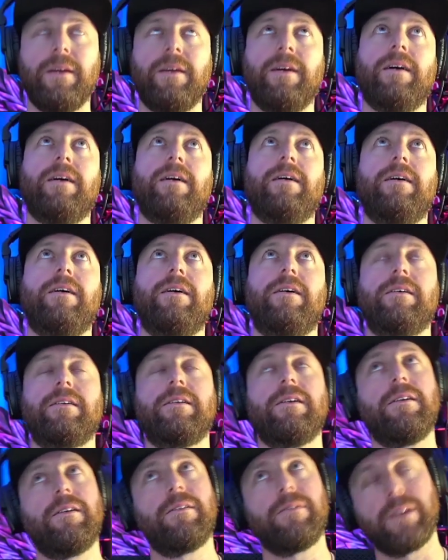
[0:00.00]
Oh
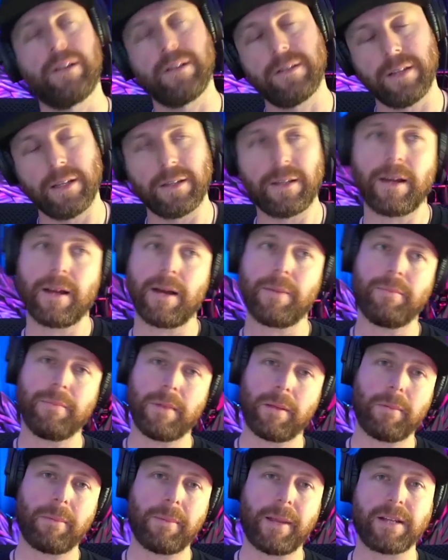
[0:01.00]
no, I've got to set that up,
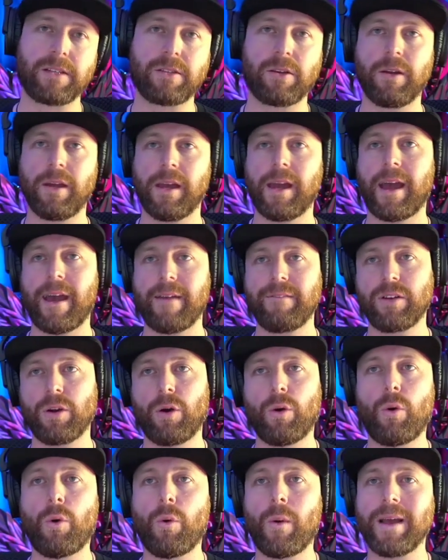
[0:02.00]
blah, blah, blah. So have an
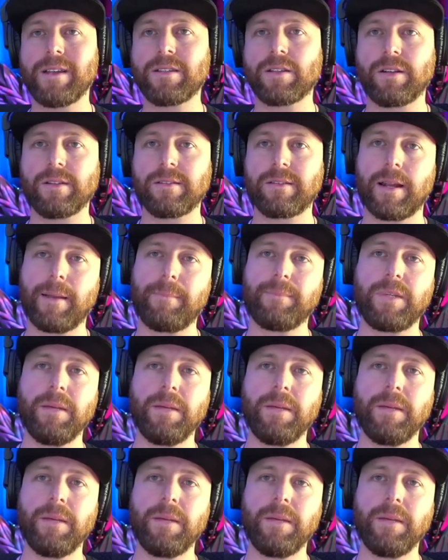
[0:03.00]
always on setup.